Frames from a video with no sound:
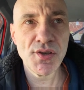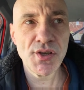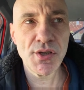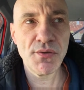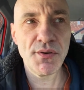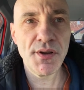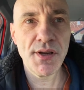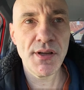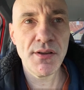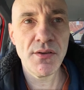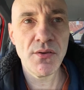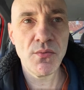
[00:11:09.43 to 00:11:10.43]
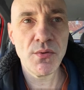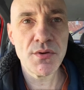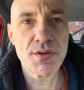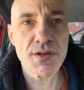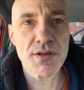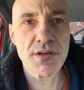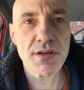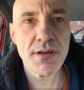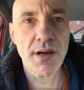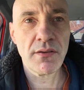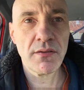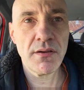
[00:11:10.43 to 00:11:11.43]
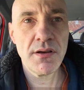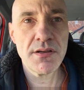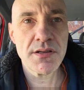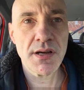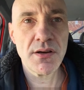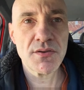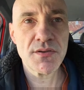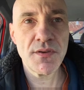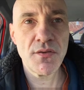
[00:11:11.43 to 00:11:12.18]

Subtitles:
shooting in the woods next to his house